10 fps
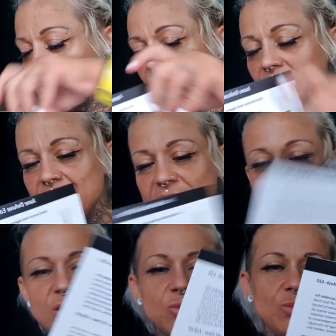Right,
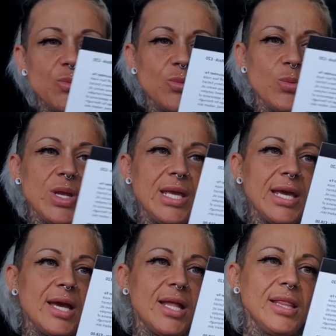so we
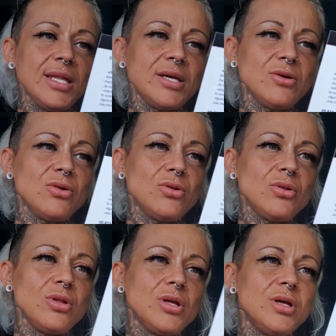get a
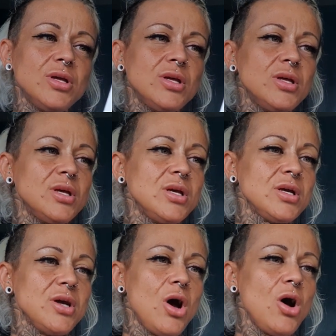little
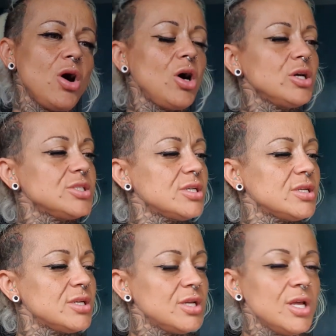card.
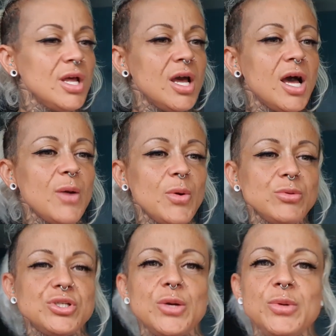I won't
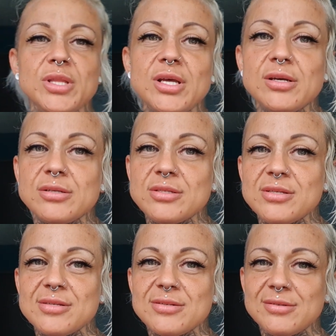show you that because
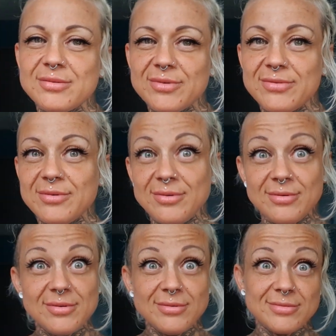it's got everything on
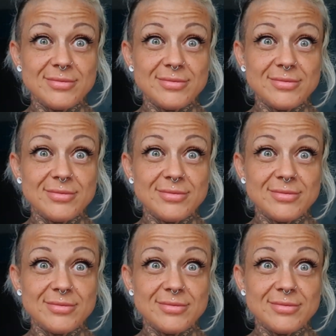it.